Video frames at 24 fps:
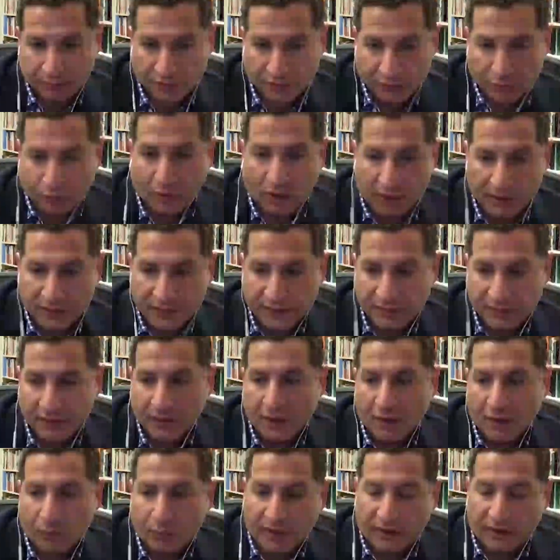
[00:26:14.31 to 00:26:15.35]
which was,
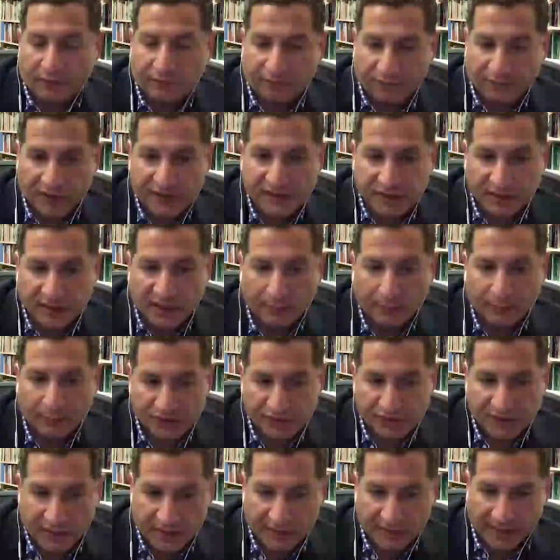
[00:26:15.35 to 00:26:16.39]
we can fight Saddam
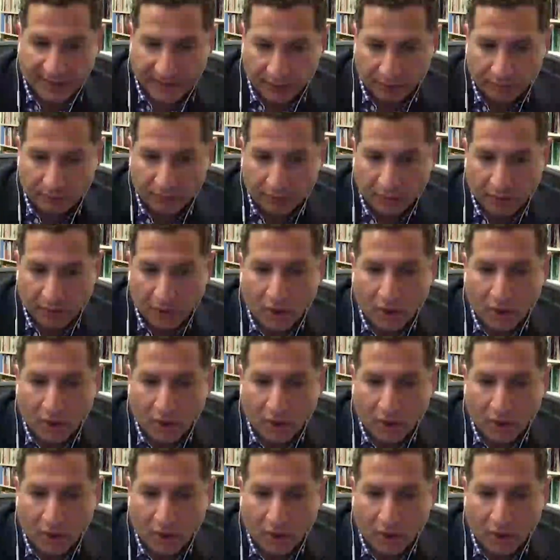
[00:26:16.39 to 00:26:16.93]
Hussein now,